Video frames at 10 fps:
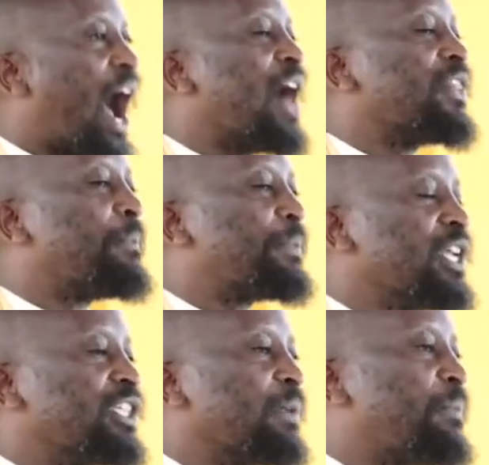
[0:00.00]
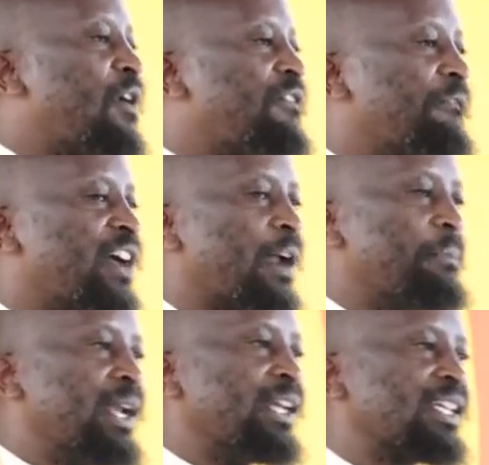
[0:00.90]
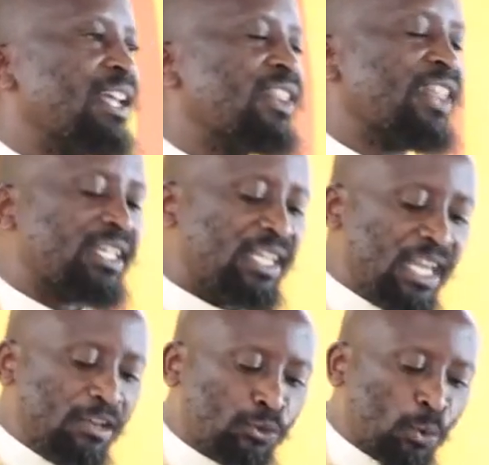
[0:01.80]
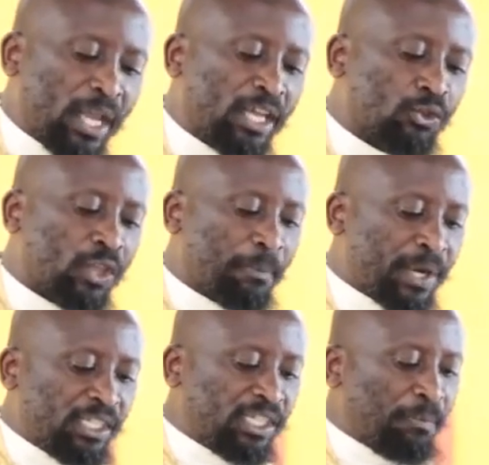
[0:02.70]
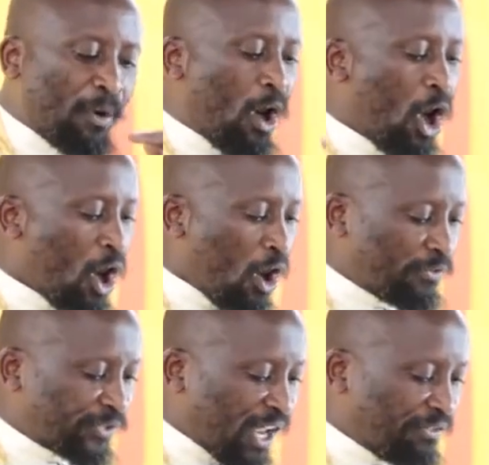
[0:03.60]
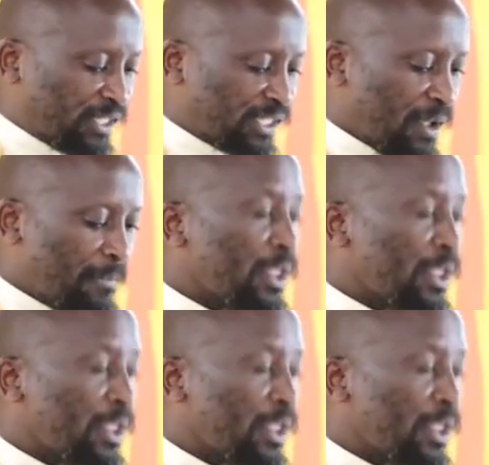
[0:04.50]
and the principle of availability that gives way to the principle of service.